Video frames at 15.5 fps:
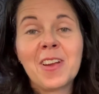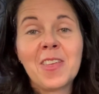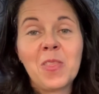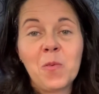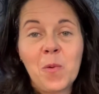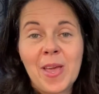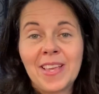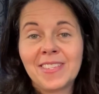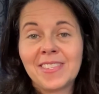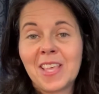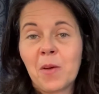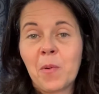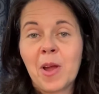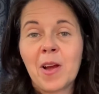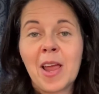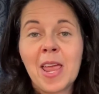in the ways that
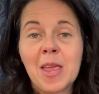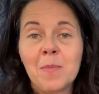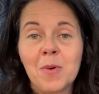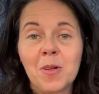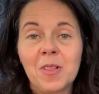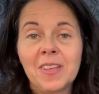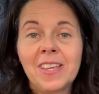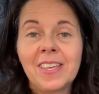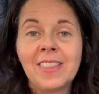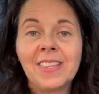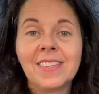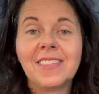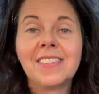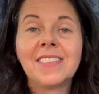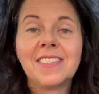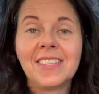we are able in
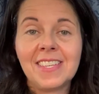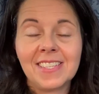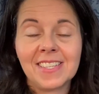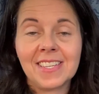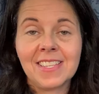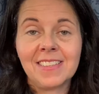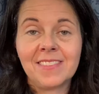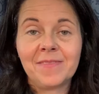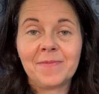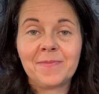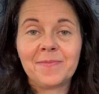this season.